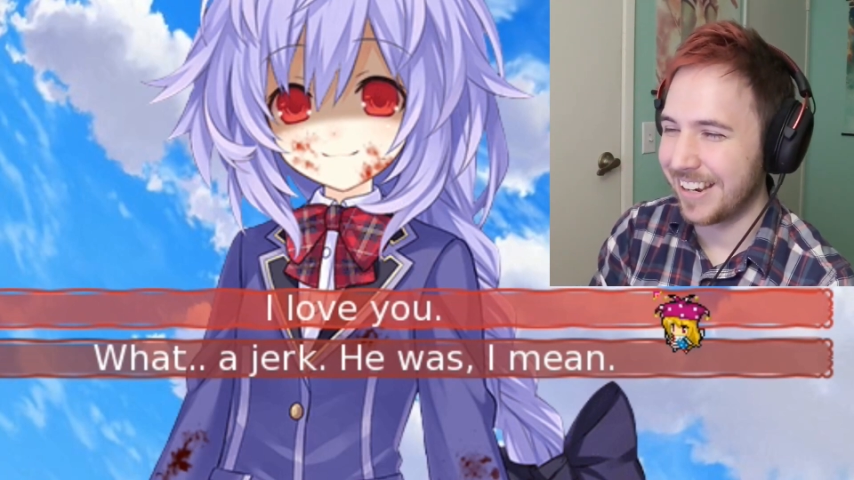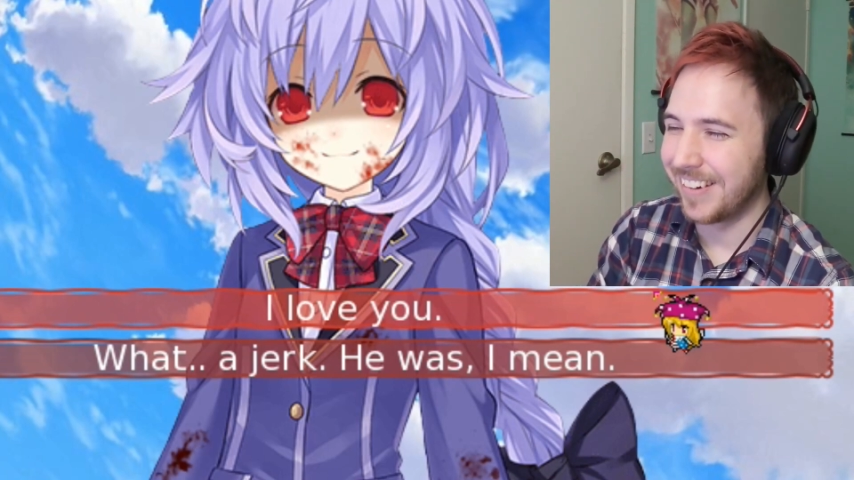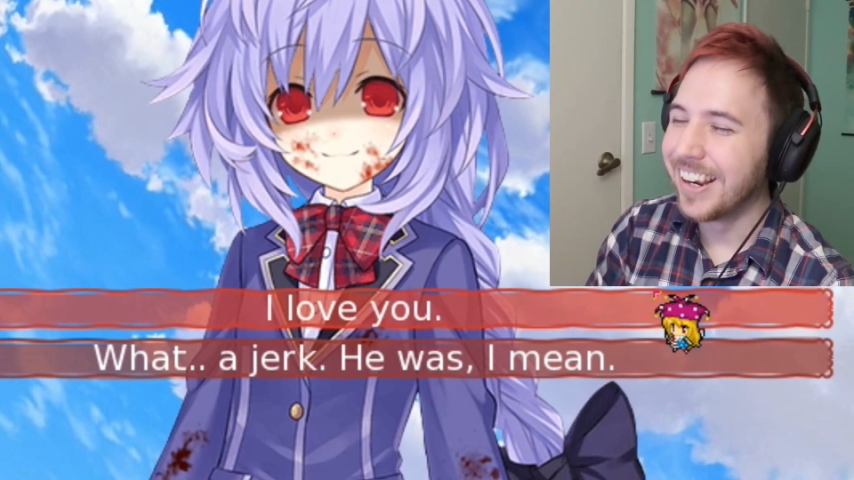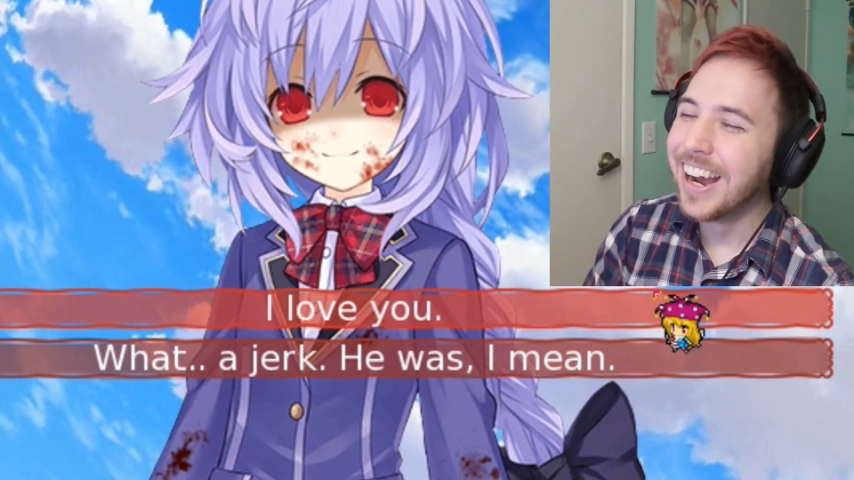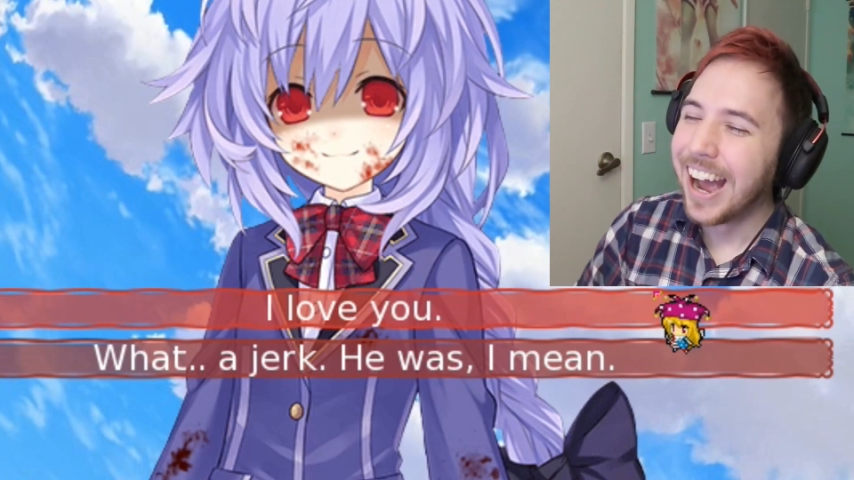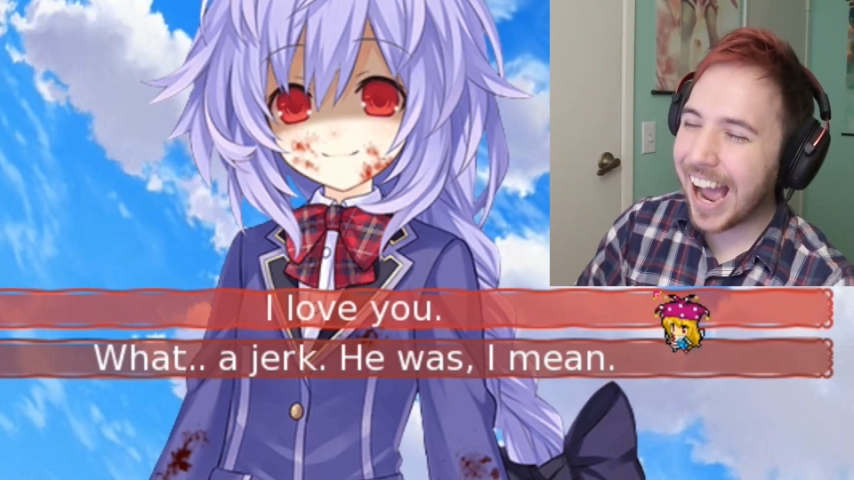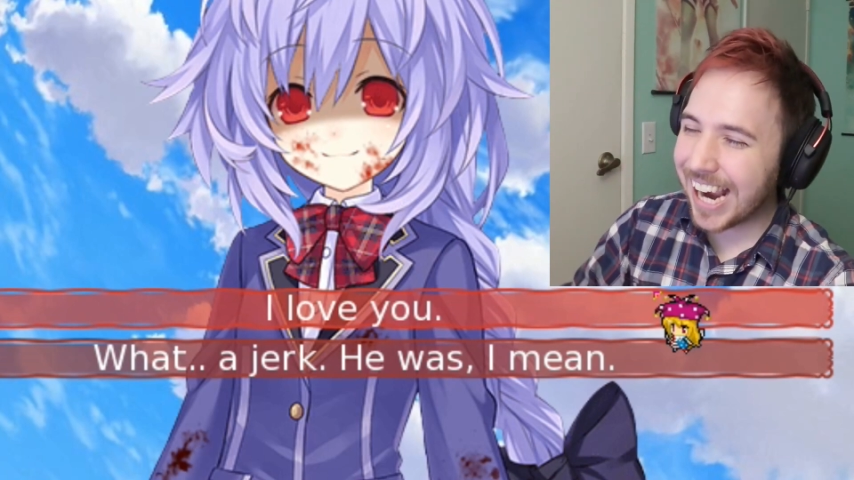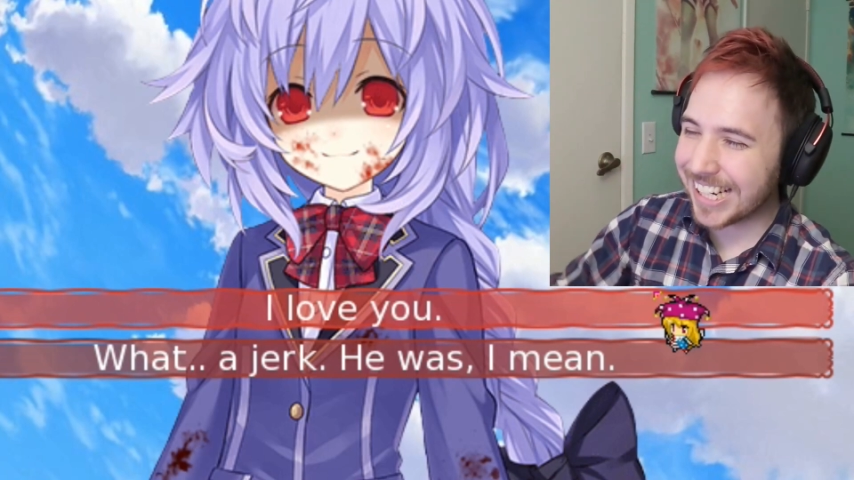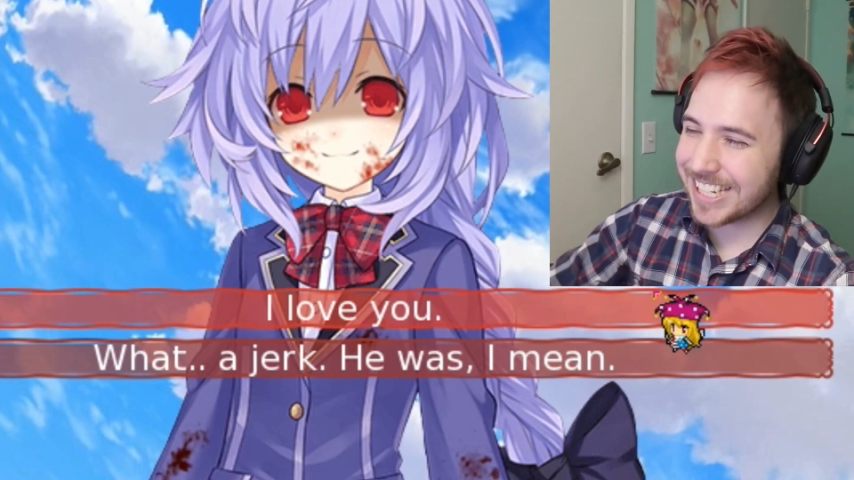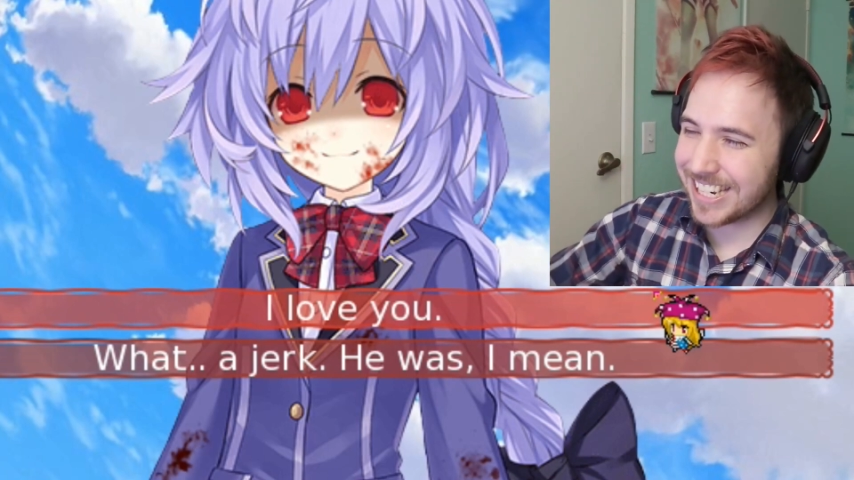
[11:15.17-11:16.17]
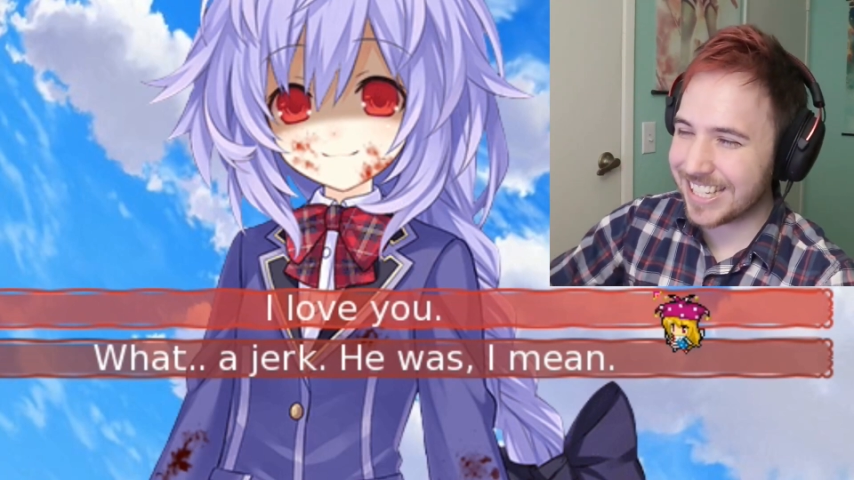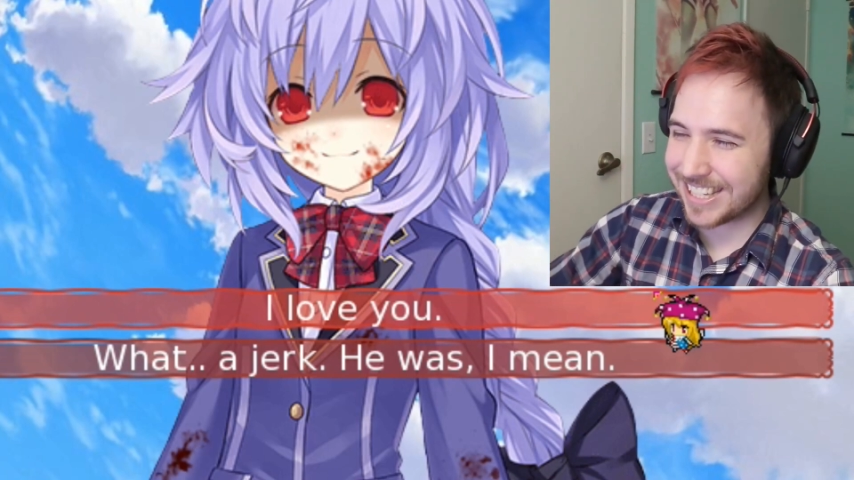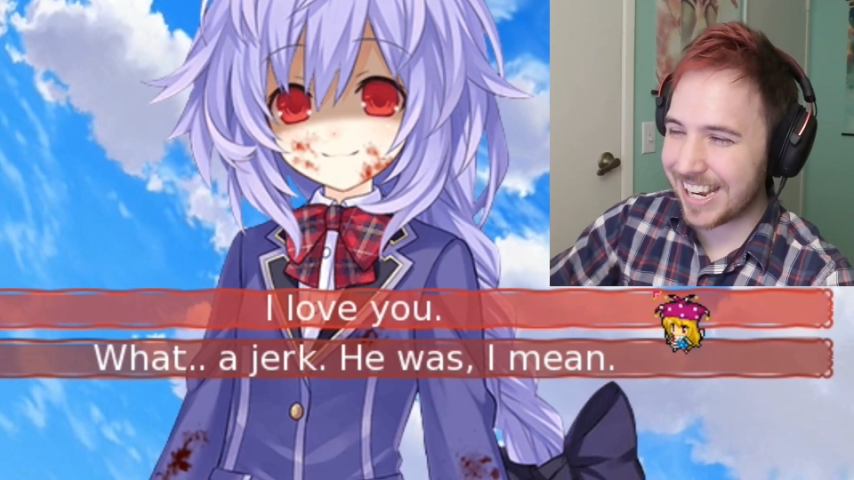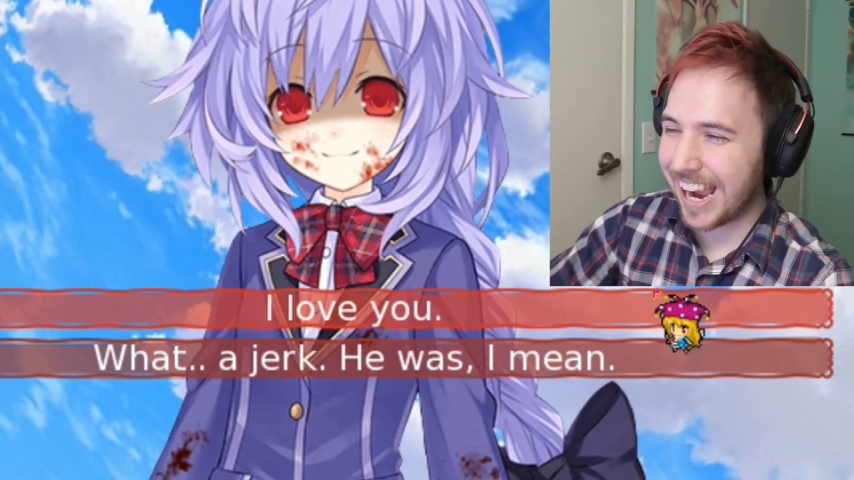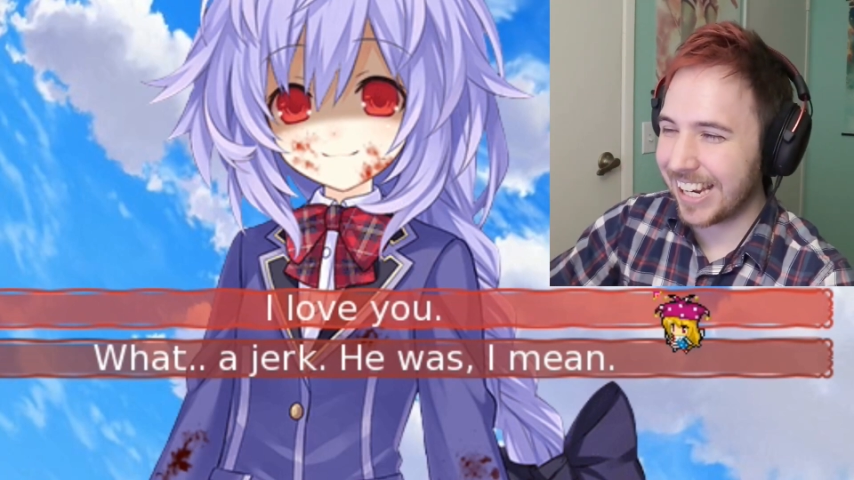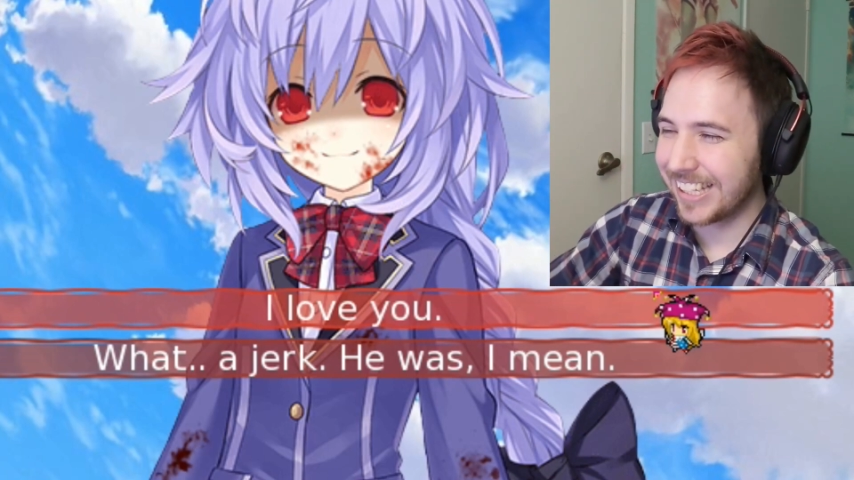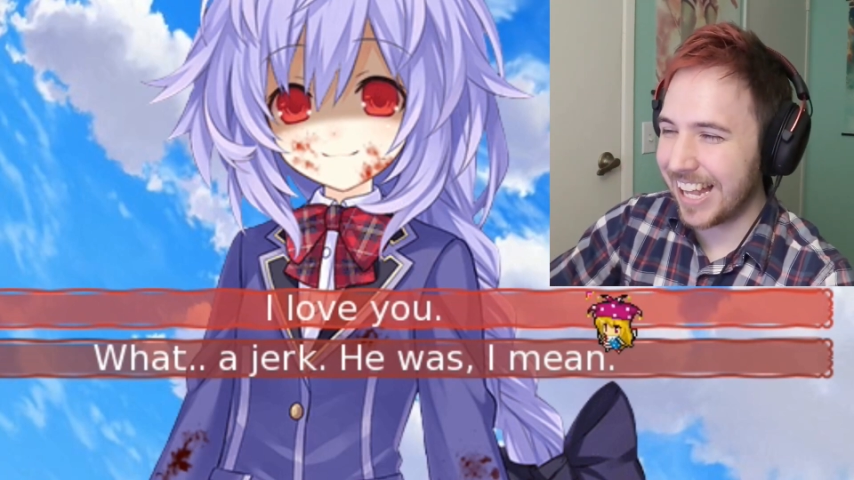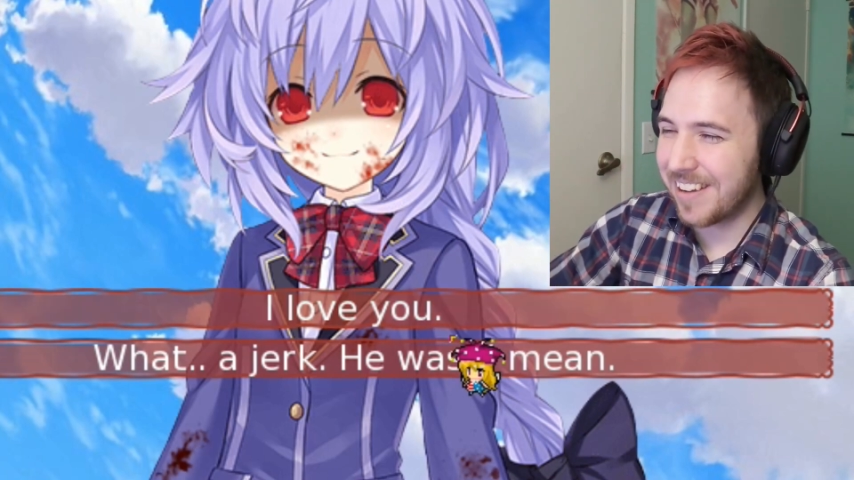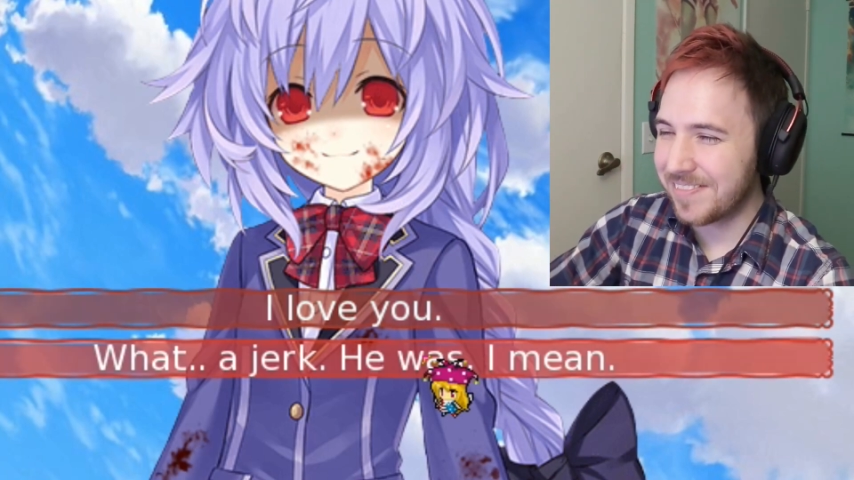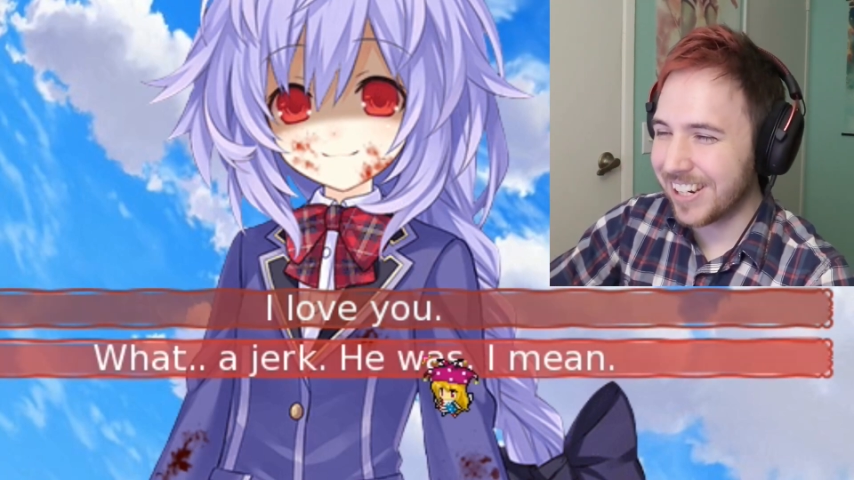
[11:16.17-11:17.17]
I could just say, I
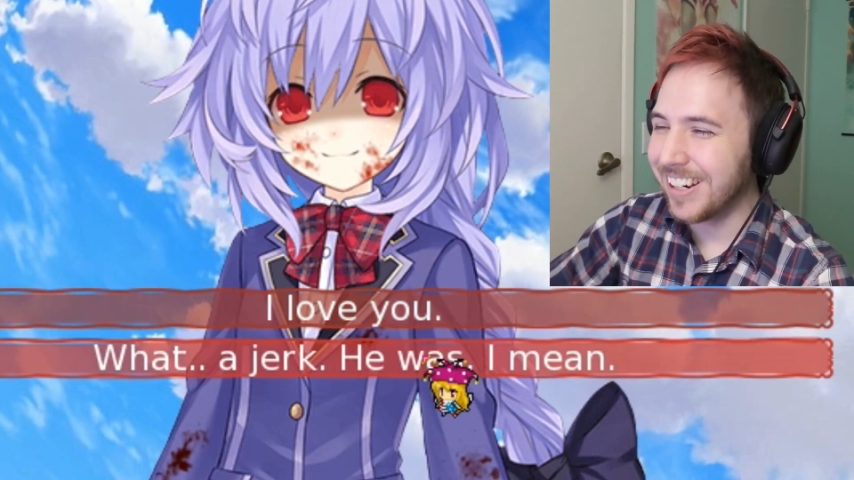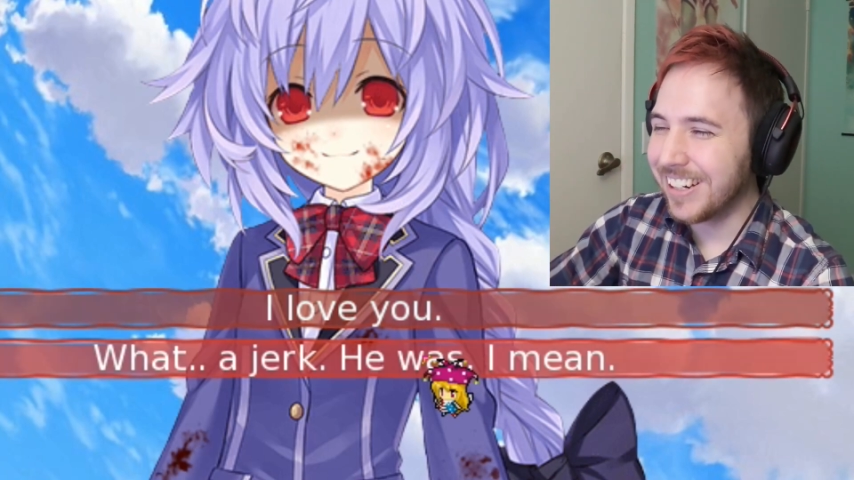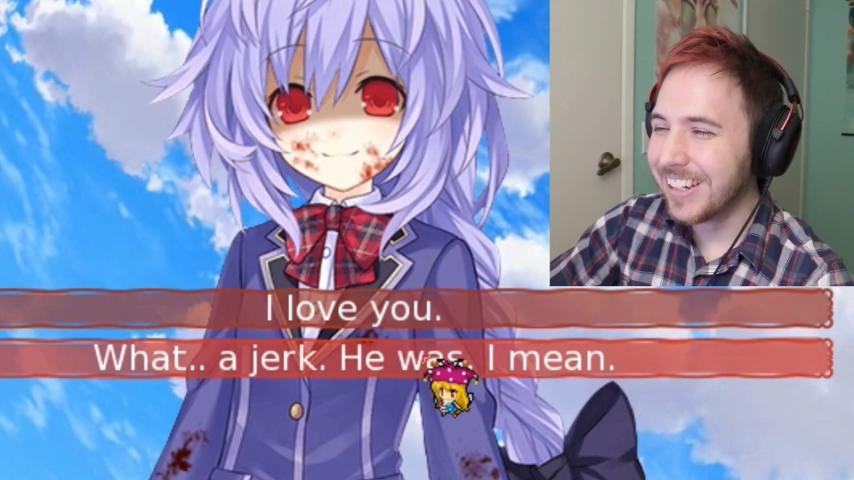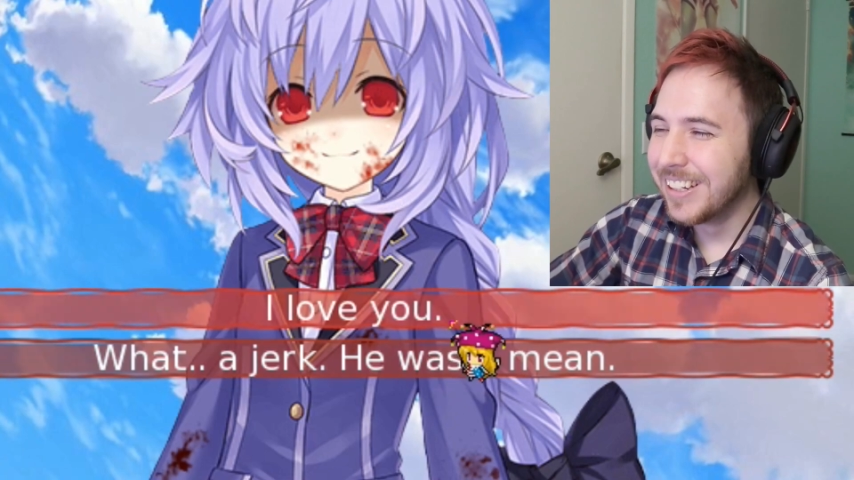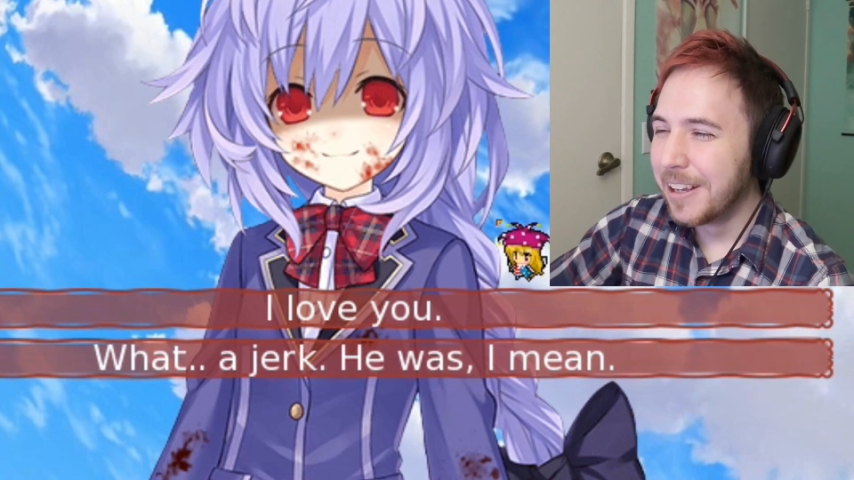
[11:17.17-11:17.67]
love you.